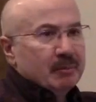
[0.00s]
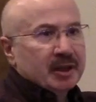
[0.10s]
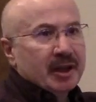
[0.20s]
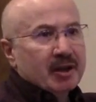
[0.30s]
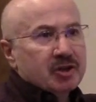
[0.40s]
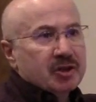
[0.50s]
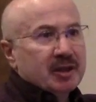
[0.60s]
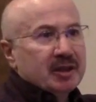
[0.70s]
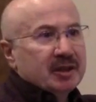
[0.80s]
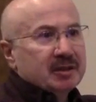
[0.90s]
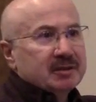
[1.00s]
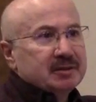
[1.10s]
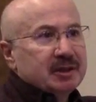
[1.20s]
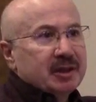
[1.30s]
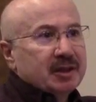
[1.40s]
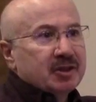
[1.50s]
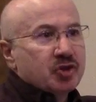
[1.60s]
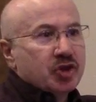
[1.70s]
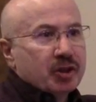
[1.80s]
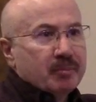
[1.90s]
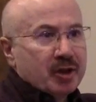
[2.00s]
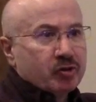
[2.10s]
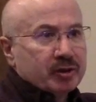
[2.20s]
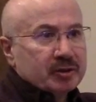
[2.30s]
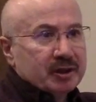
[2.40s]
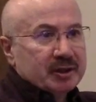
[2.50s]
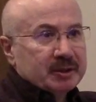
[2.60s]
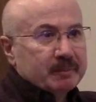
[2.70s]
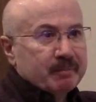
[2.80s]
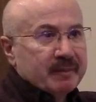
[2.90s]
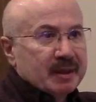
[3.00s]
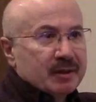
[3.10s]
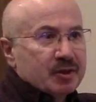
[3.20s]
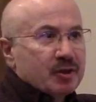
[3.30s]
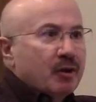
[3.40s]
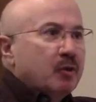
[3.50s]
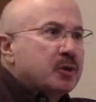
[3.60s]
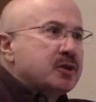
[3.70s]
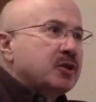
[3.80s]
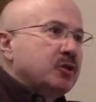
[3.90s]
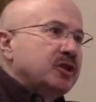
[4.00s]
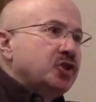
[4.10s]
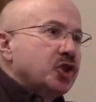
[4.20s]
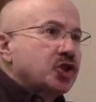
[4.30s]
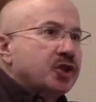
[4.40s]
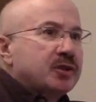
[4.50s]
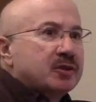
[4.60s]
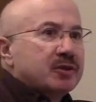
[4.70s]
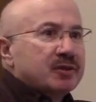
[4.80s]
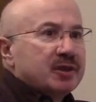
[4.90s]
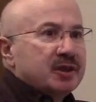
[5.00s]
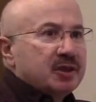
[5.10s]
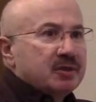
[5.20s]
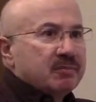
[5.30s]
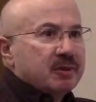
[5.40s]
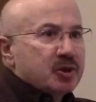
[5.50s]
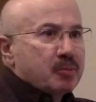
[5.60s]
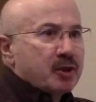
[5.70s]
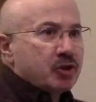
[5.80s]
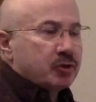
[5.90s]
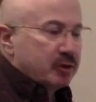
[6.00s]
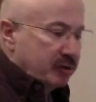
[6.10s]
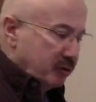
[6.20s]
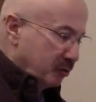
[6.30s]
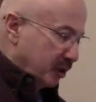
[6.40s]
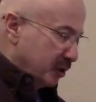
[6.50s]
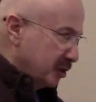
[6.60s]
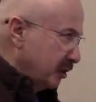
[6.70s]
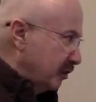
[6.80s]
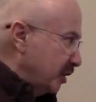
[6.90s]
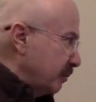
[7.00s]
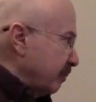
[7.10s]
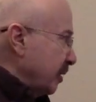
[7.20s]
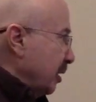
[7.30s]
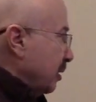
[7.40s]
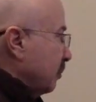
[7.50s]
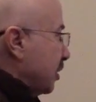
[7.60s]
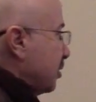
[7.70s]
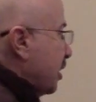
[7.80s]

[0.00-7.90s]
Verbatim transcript: and Minkowski did it geometrically. So it was a good addition to the special theory of relativity. But it